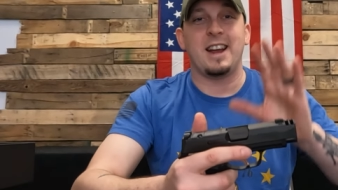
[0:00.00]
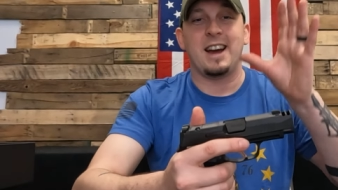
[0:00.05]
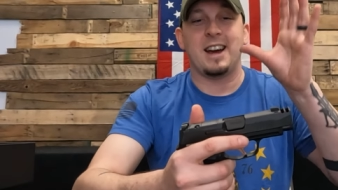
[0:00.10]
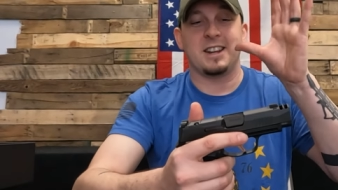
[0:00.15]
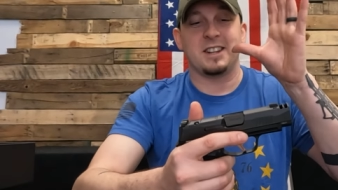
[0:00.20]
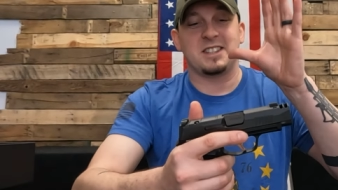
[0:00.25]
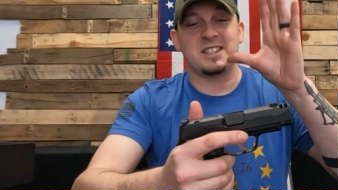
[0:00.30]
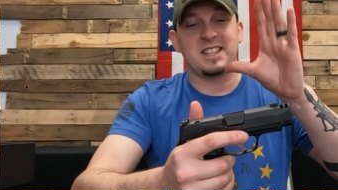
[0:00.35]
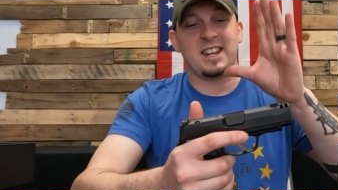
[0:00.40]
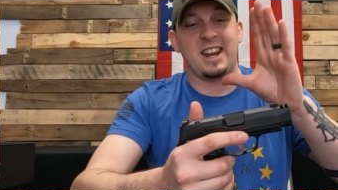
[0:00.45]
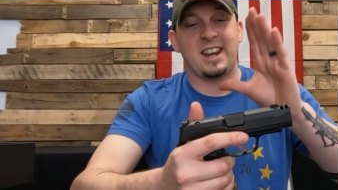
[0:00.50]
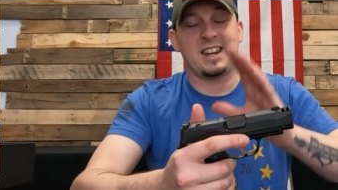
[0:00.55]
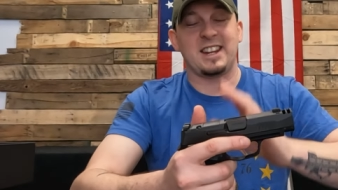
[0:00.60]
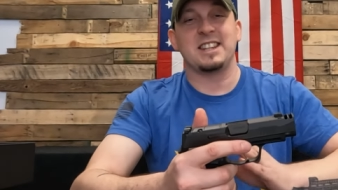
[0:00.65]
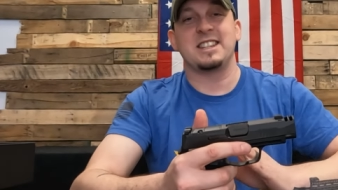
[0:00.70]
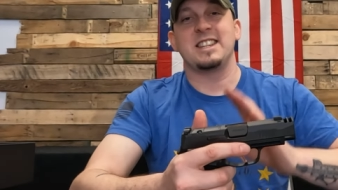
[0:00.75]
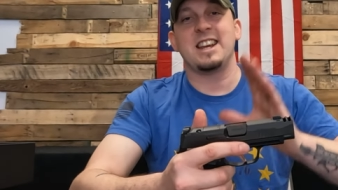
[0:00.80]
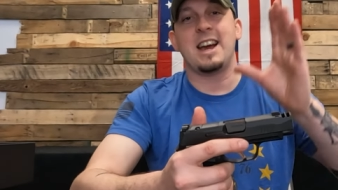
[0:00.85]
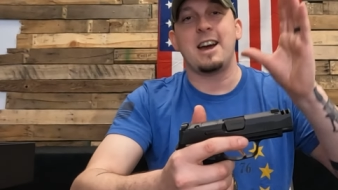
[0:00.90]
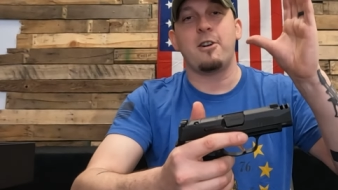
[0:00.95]
how to take
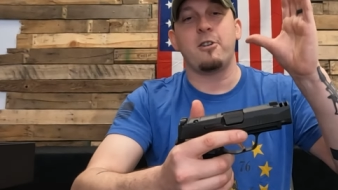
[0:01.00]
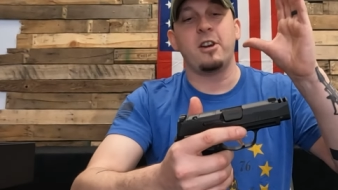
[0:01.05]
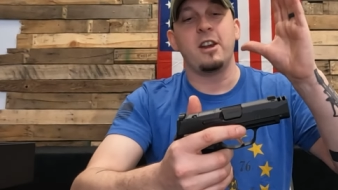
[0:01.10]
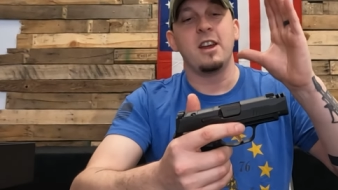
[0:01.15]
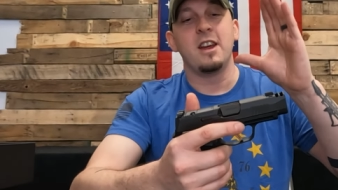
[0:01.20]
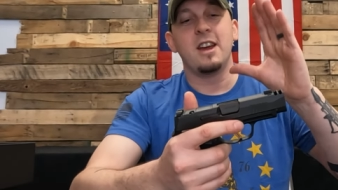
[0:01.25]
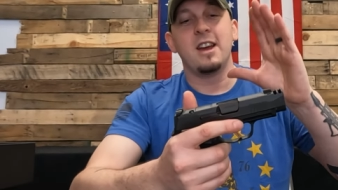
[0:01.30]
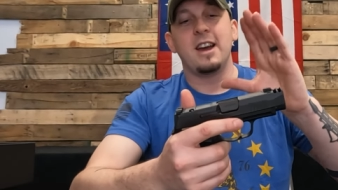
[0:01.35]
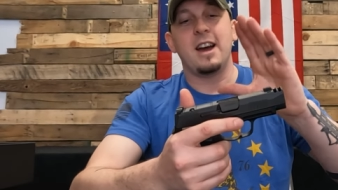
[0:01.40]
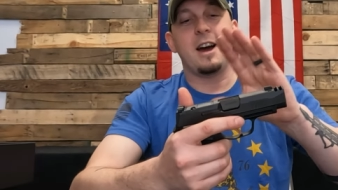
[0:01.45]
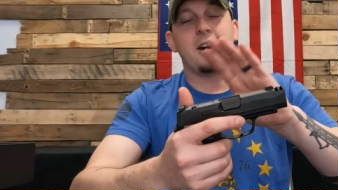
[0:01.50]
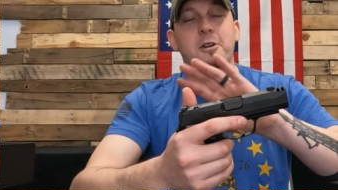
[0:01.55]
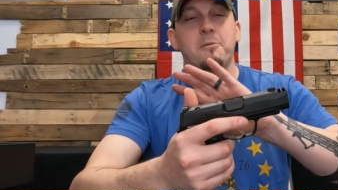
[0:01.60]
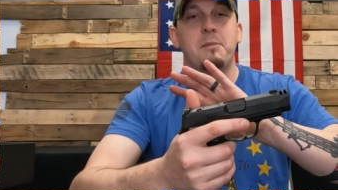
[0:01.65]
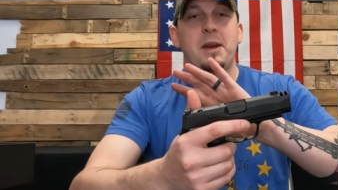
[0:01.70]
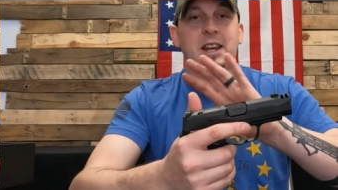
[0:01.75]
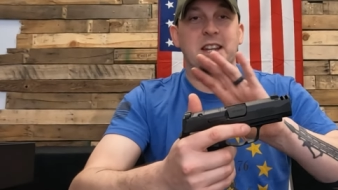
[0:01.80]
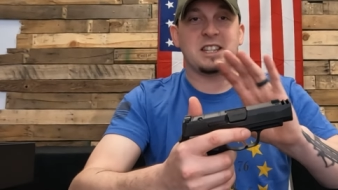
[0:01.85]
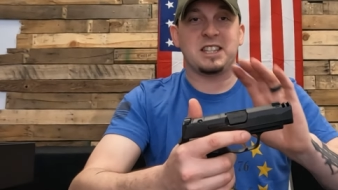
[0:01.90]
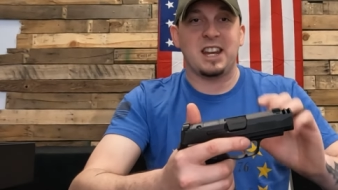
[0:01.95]
it down, how to
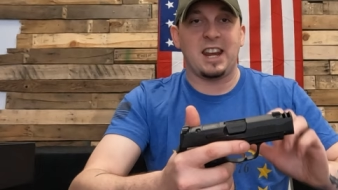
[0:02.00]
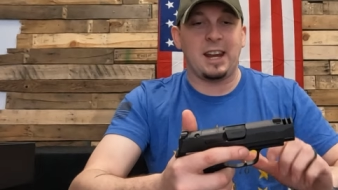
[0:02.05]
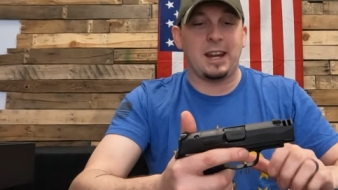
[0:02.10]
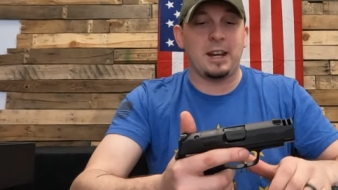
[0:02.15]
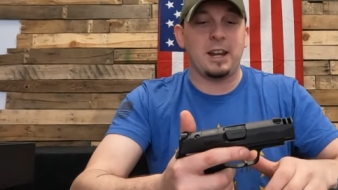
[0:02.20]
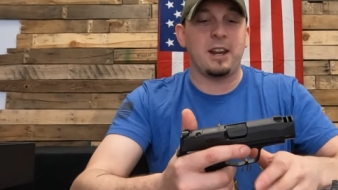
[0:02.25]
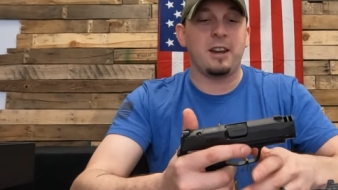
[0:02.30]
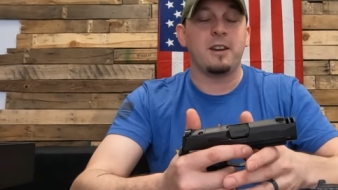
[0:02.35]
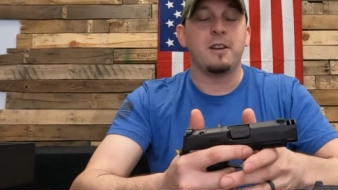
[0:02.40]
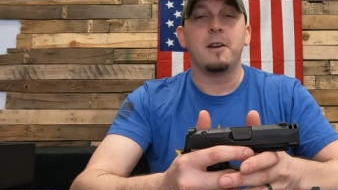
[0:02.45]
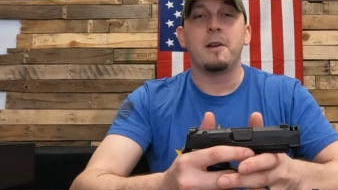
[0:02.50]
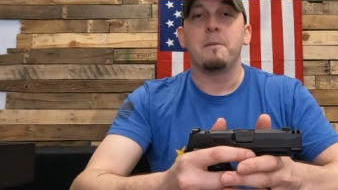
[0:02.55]
maintain it,